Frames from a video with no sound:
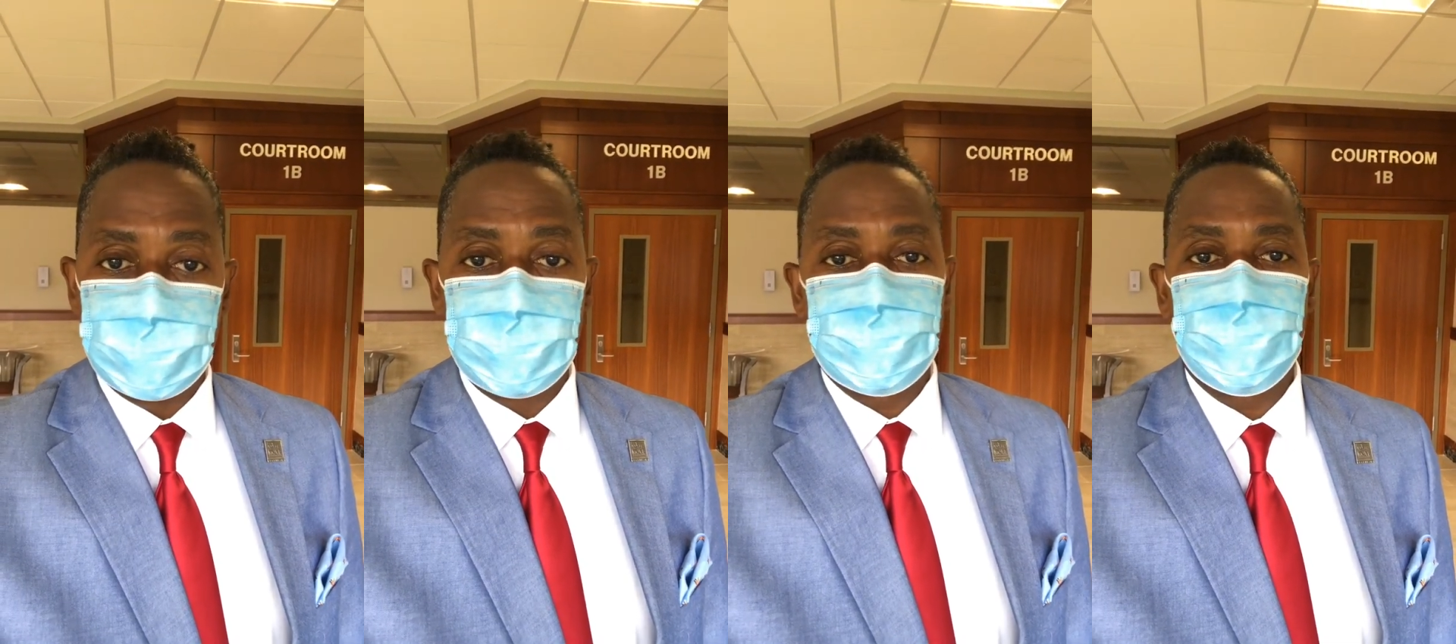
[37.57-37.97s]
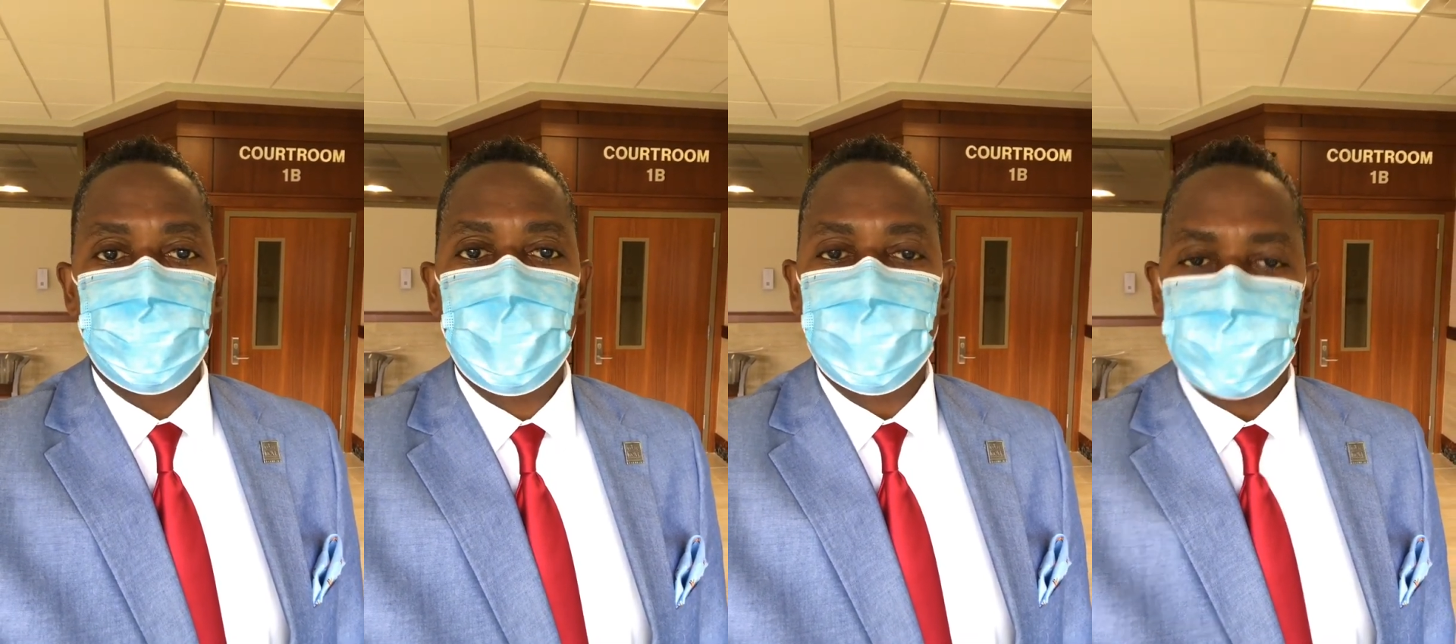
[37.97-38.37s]
itself
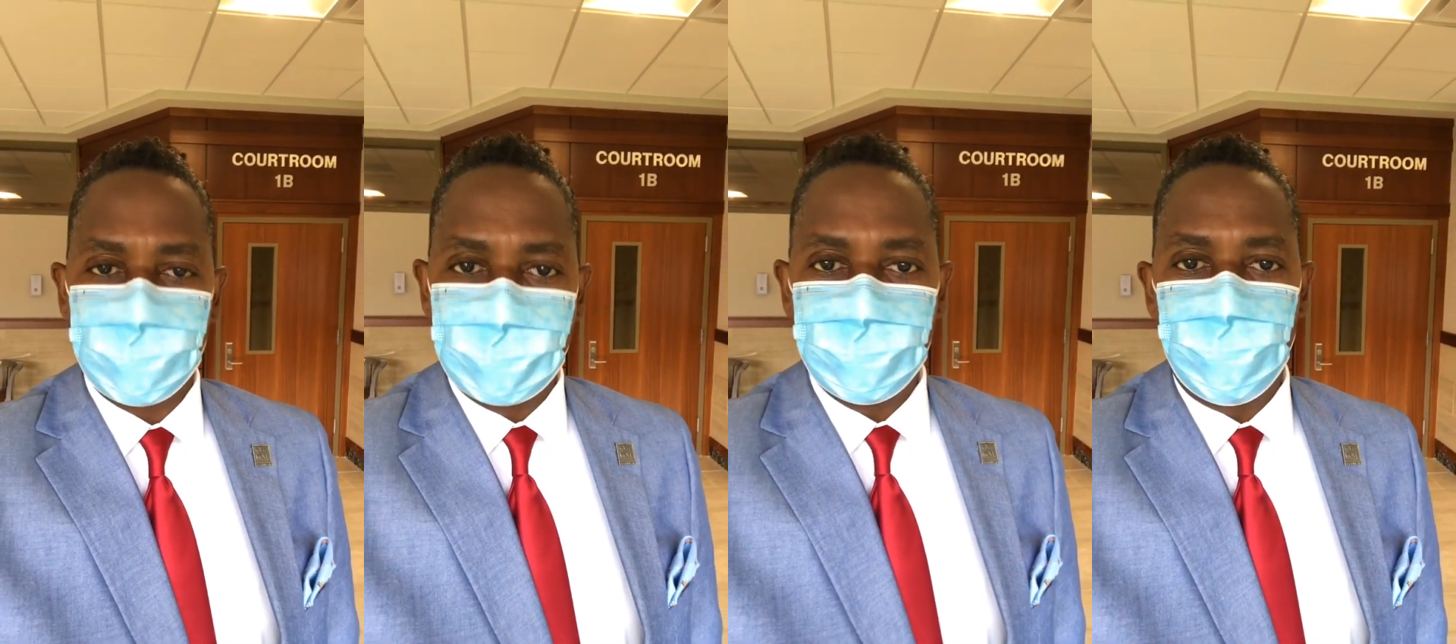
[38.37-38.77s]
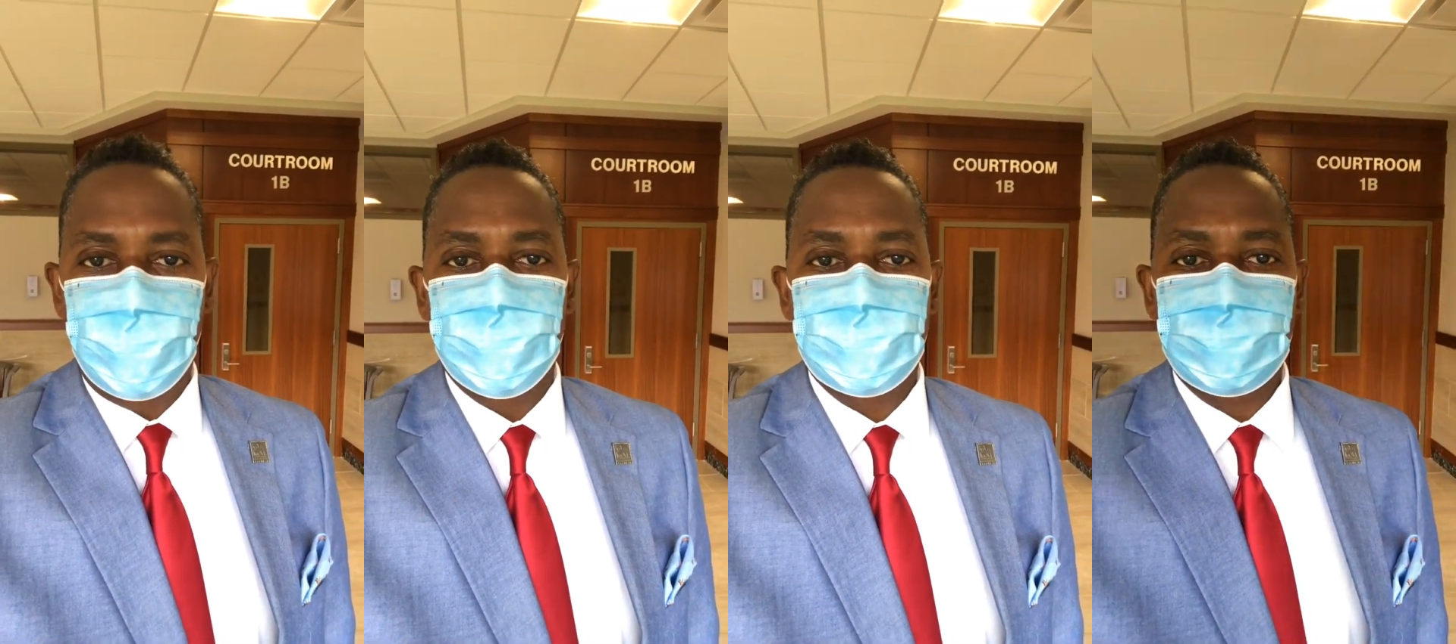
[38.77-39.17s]
will create laws,
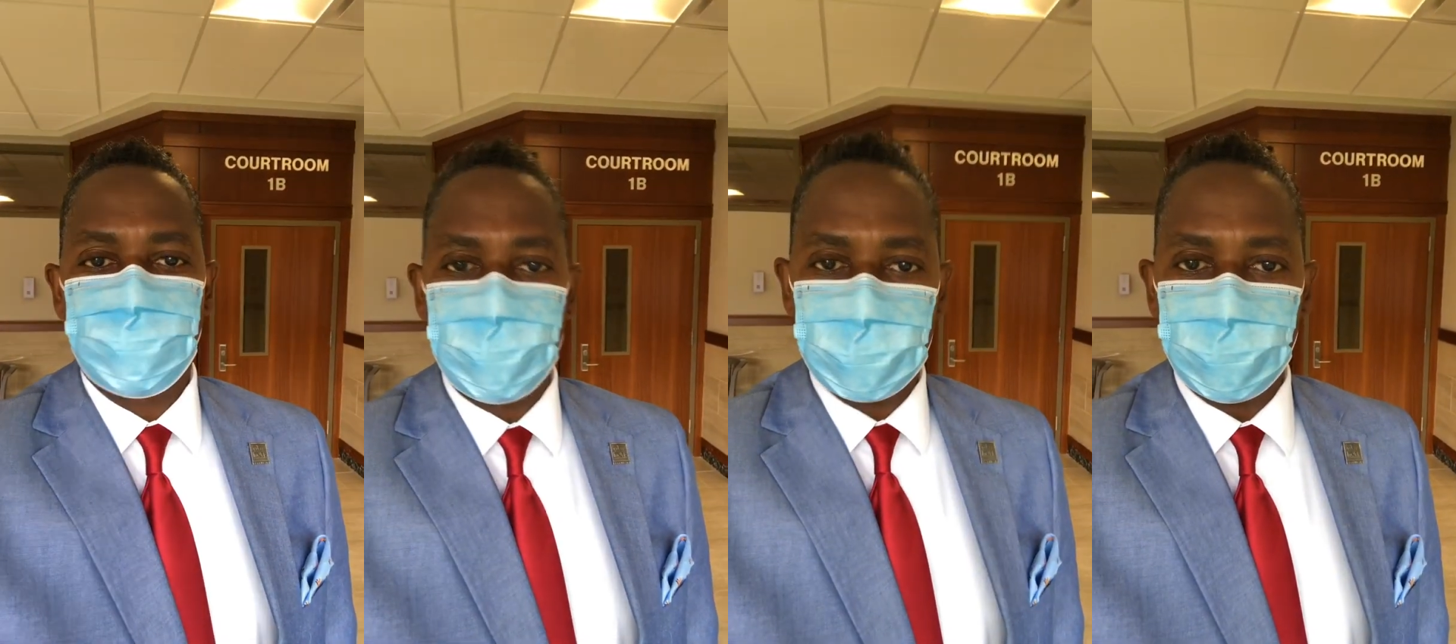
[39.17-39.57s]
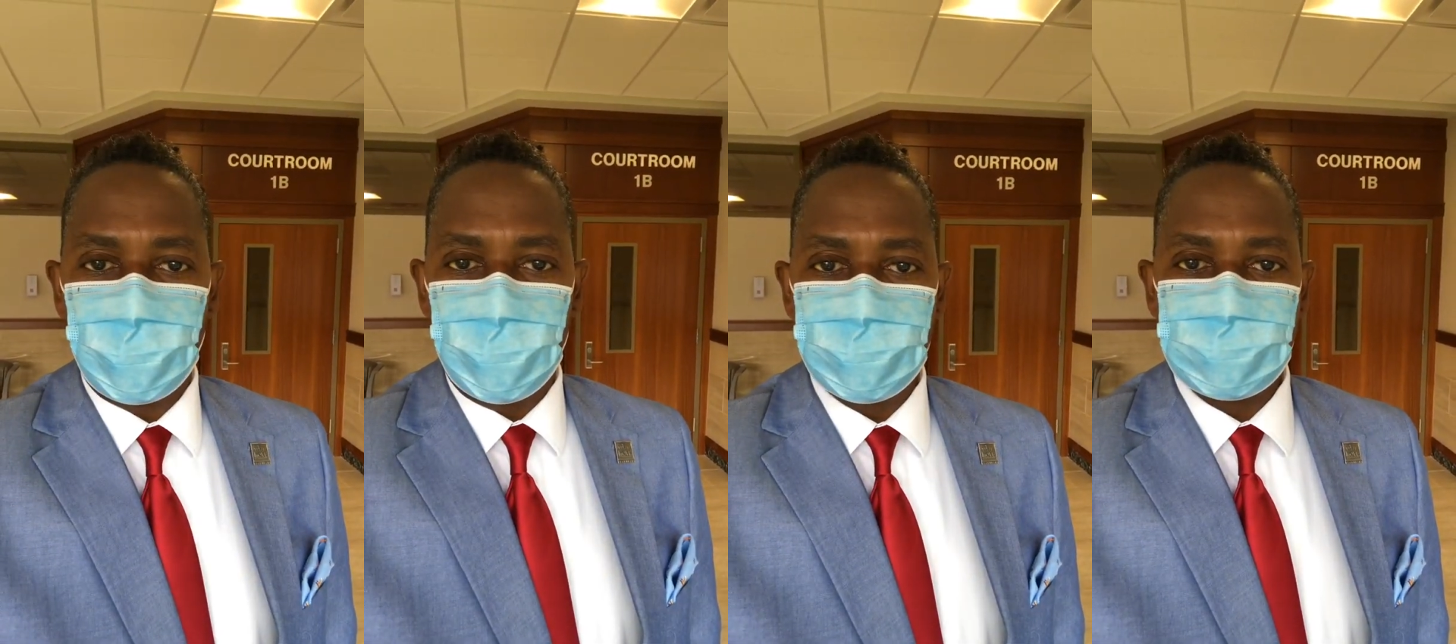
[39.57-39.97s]
criminal
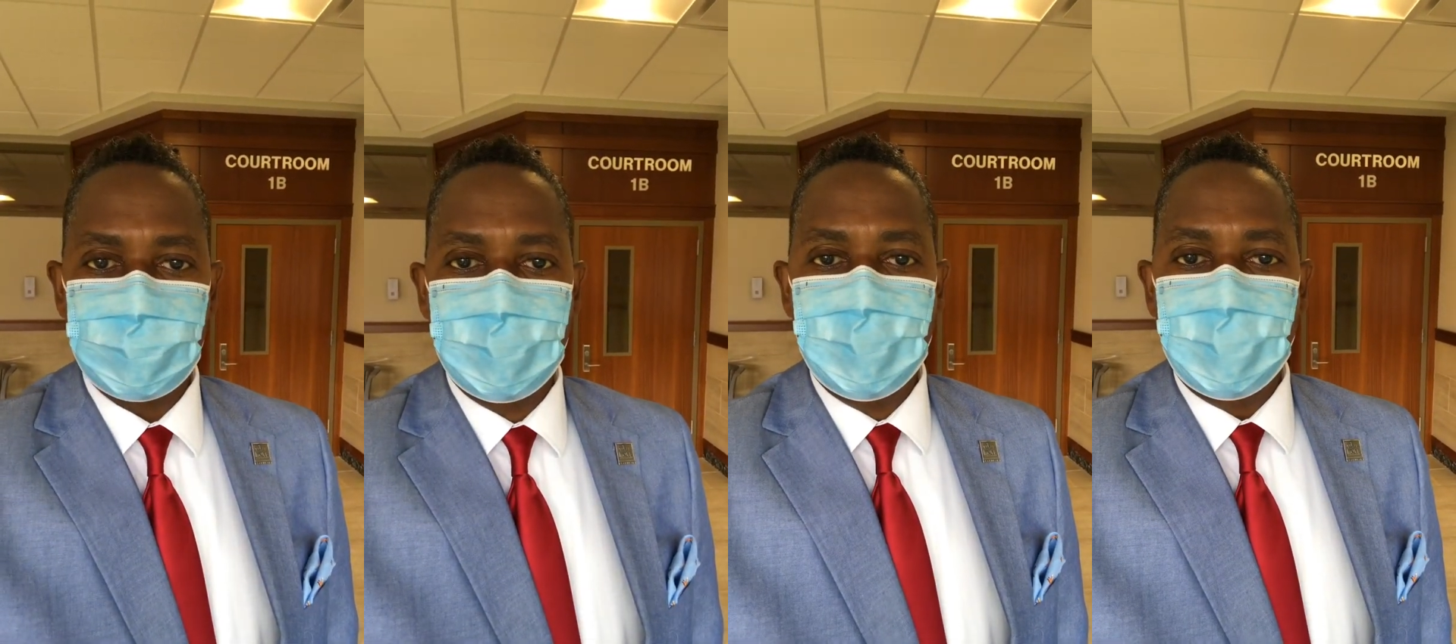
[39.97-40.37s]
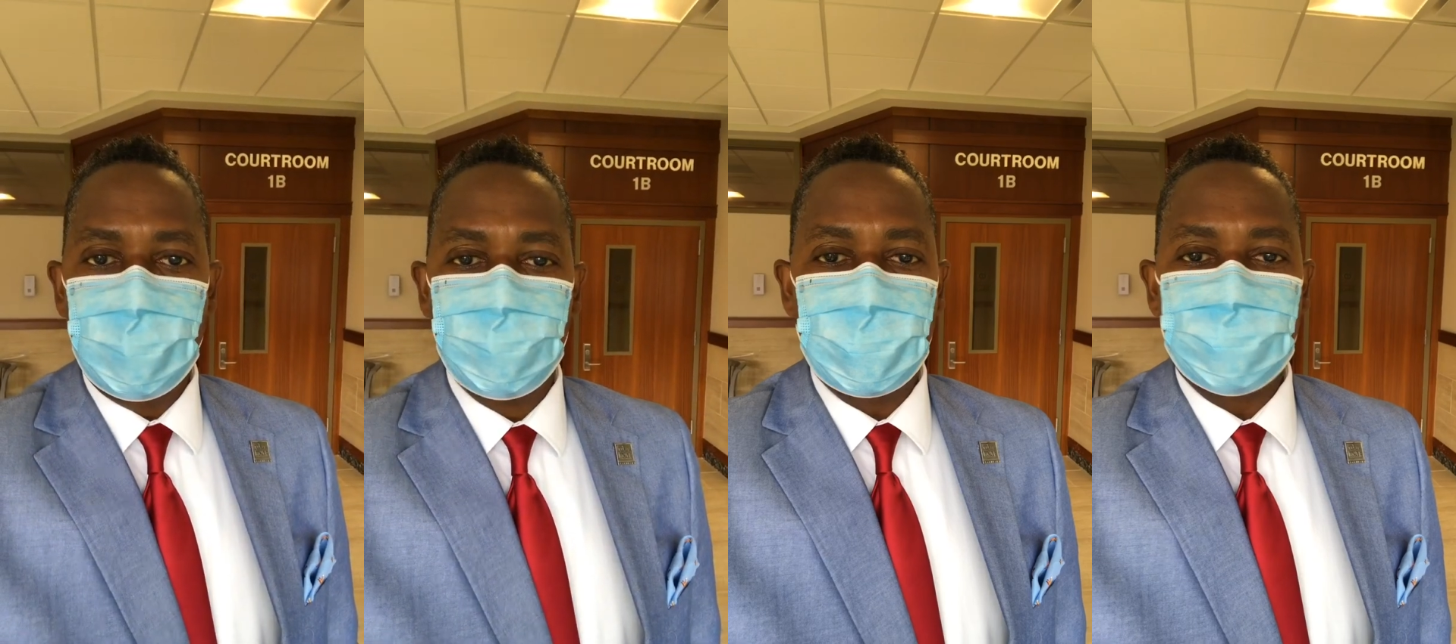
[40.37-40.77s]
laws, and we
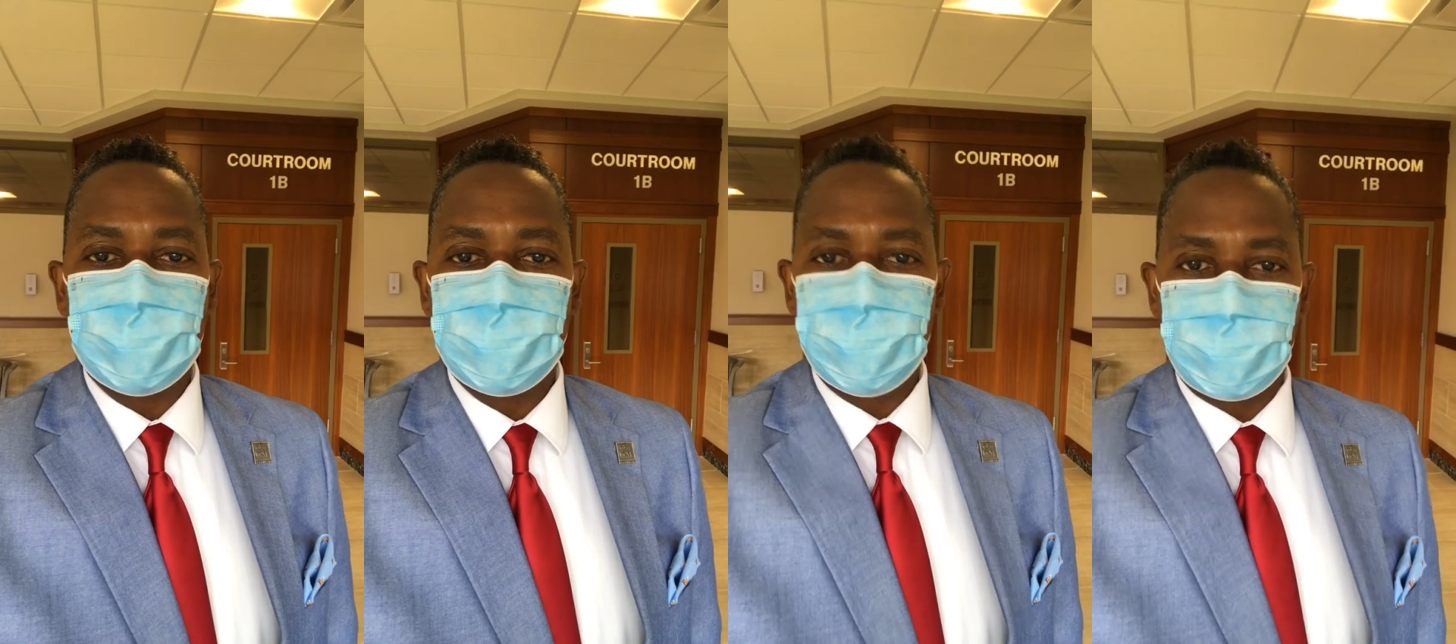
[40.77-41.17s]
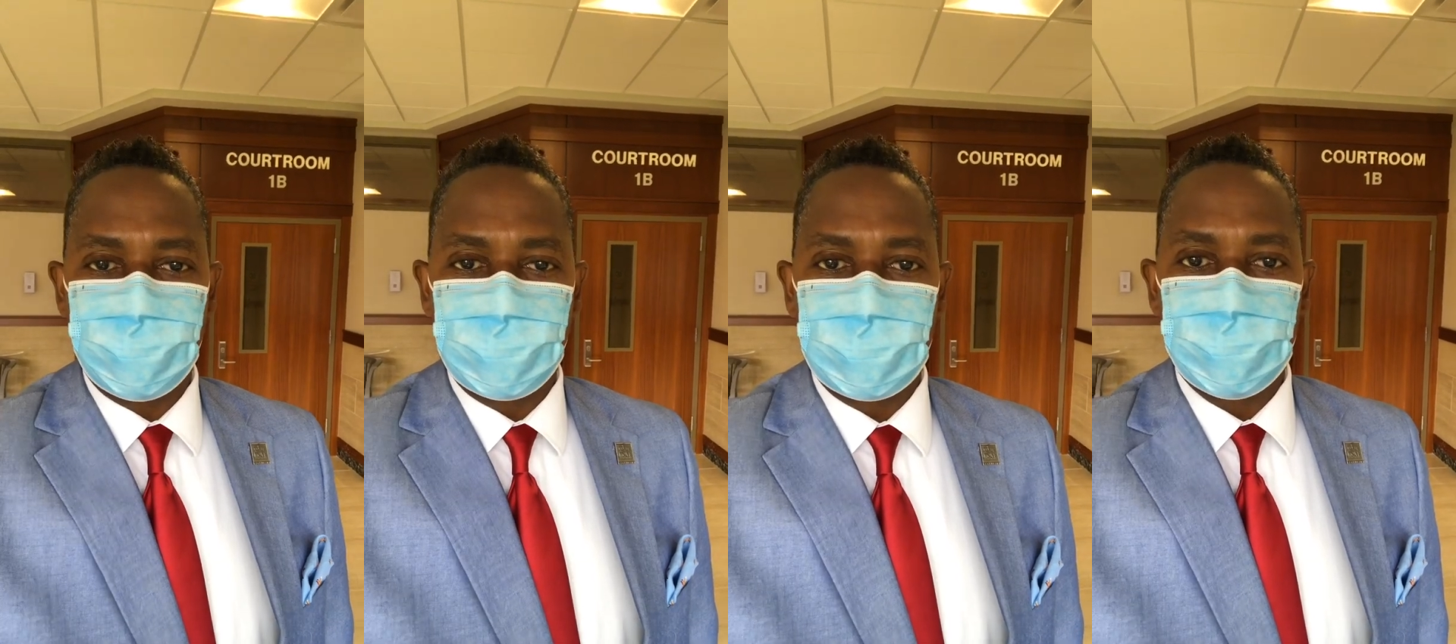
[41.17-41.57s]
have to adhere to that.